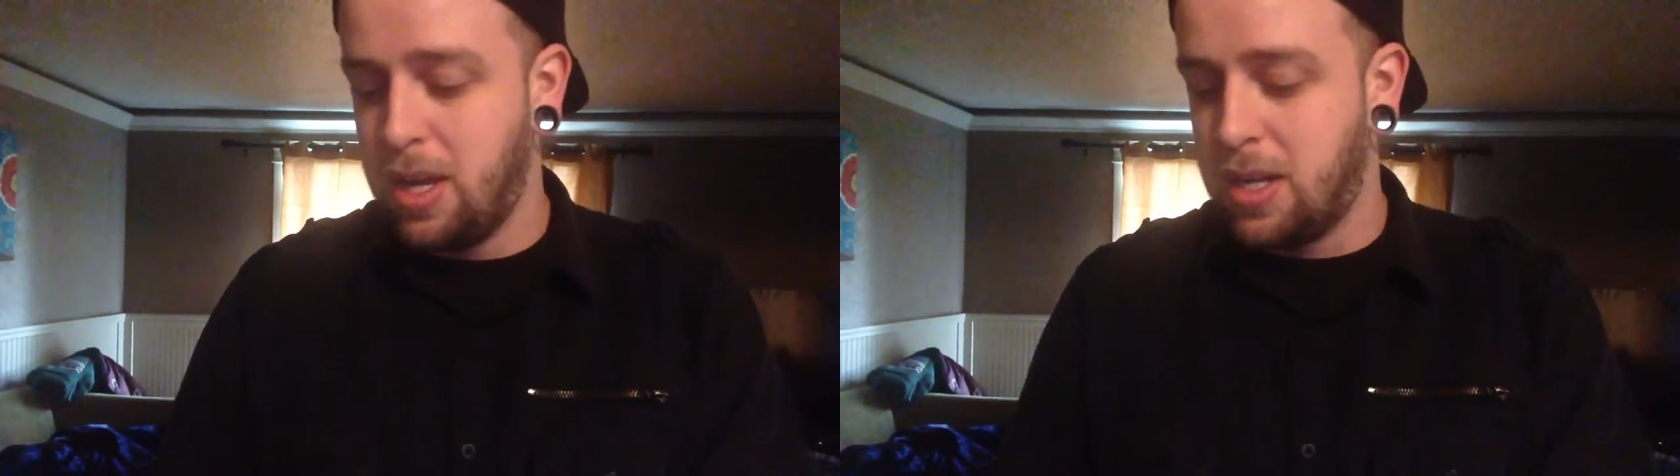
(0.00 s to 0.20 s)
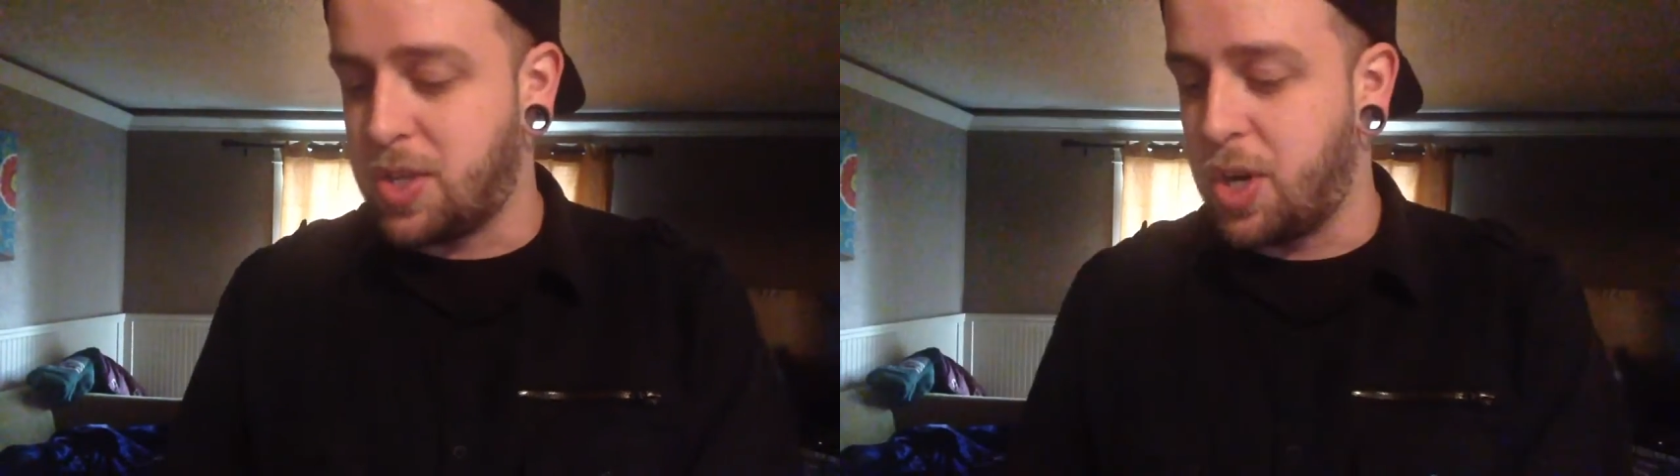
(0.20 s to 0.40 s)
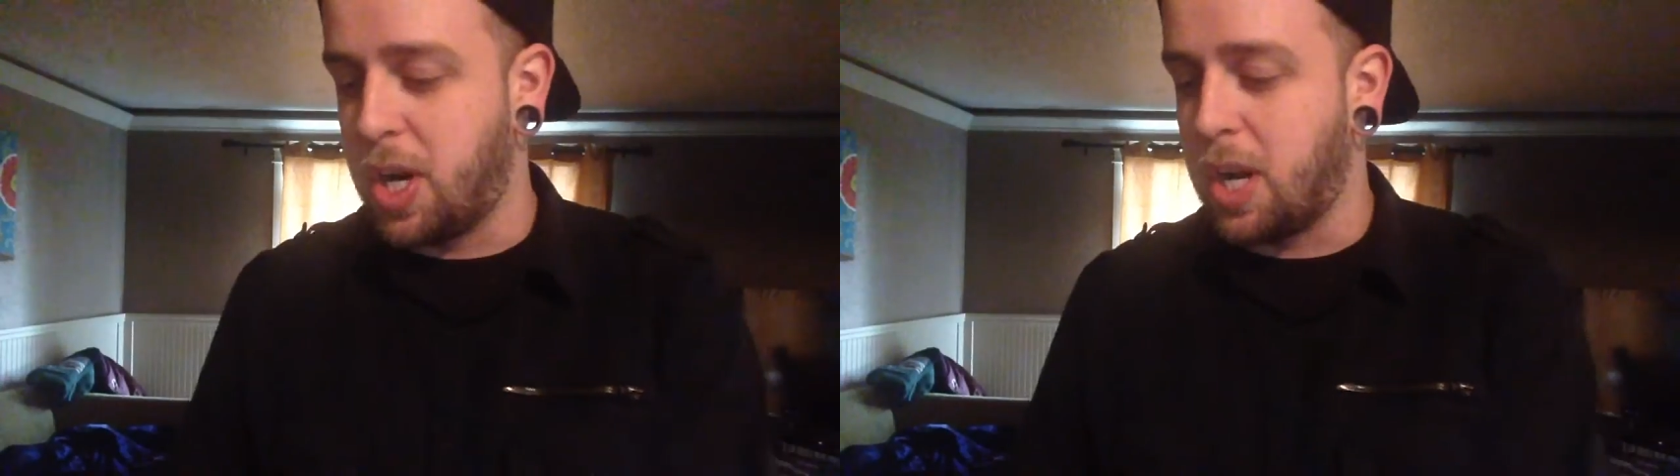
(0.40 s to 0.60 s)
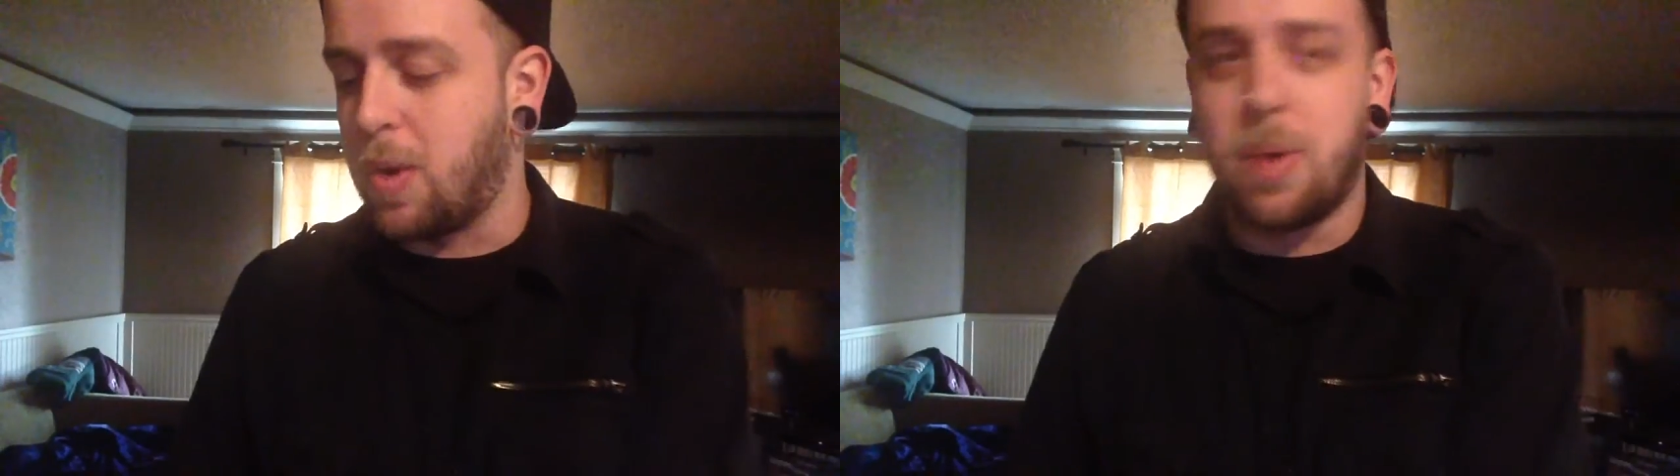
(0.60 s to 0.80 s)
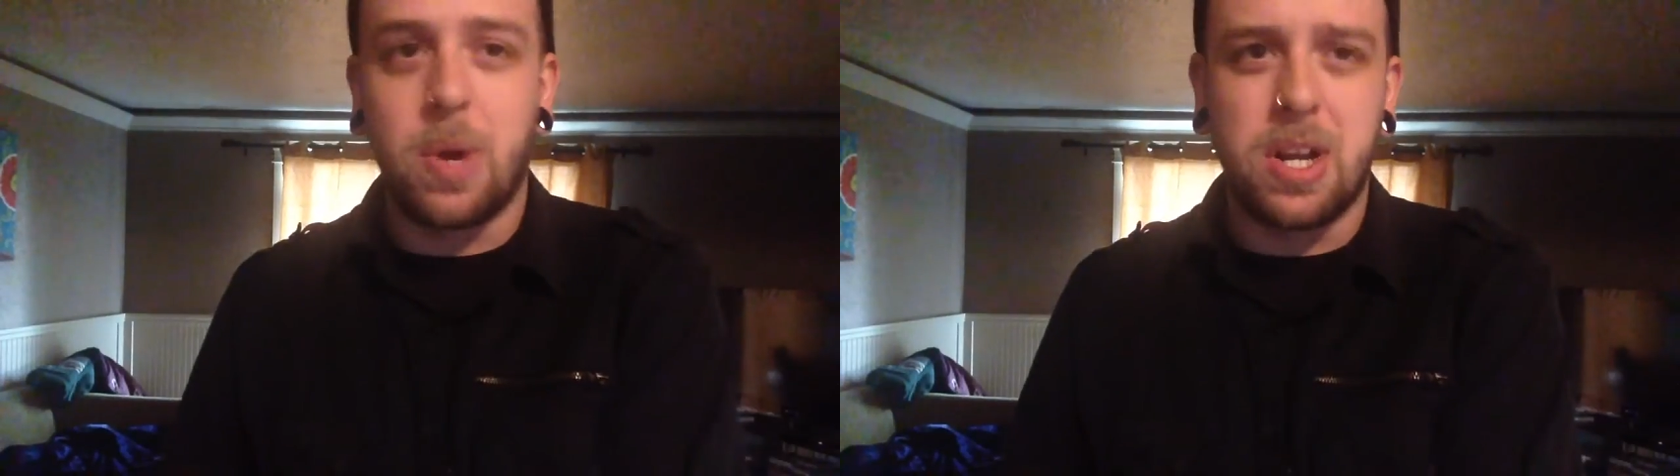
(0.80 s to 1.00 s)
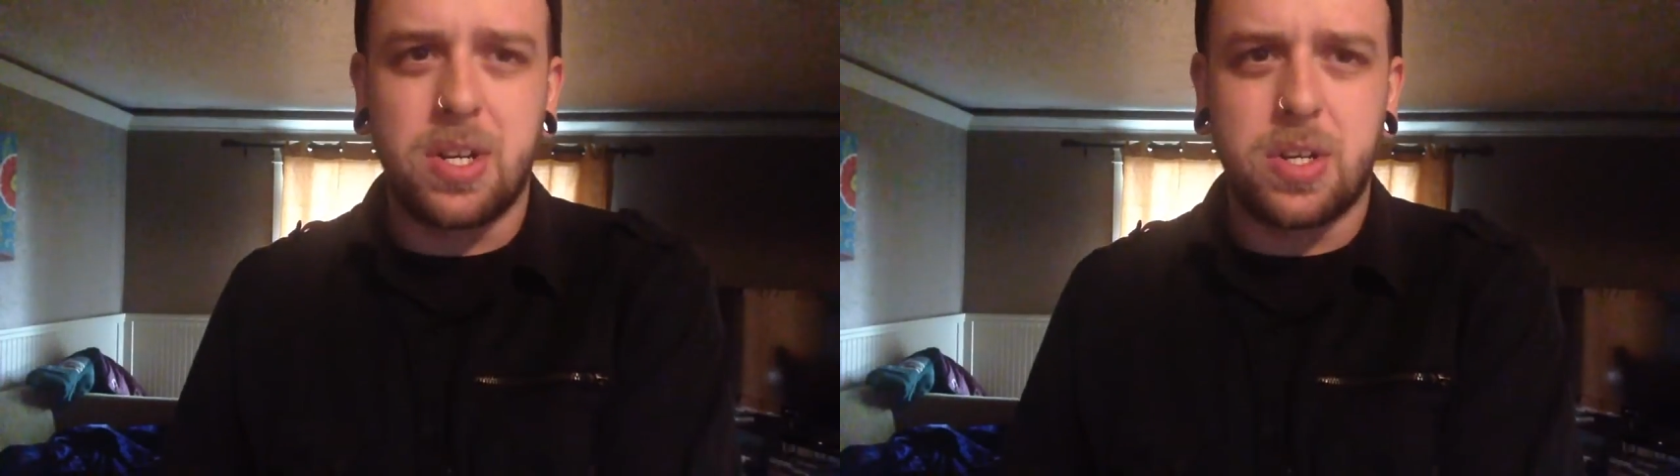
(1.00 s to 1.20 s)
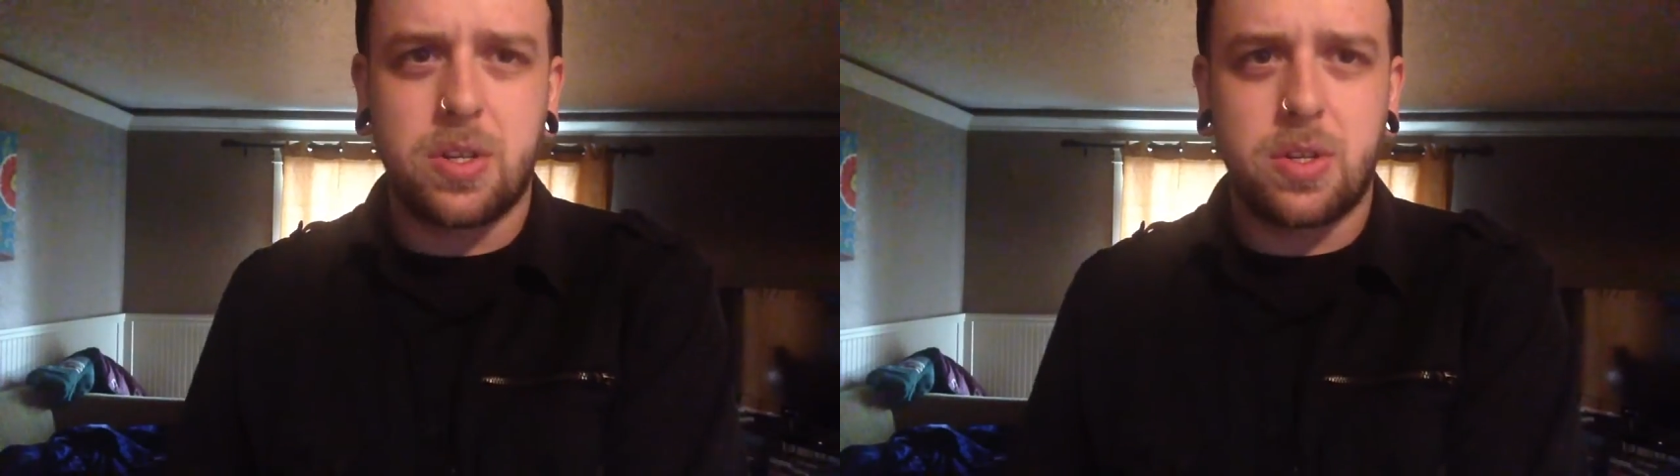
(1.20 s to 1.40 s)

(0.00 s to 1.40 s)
So you're going to want to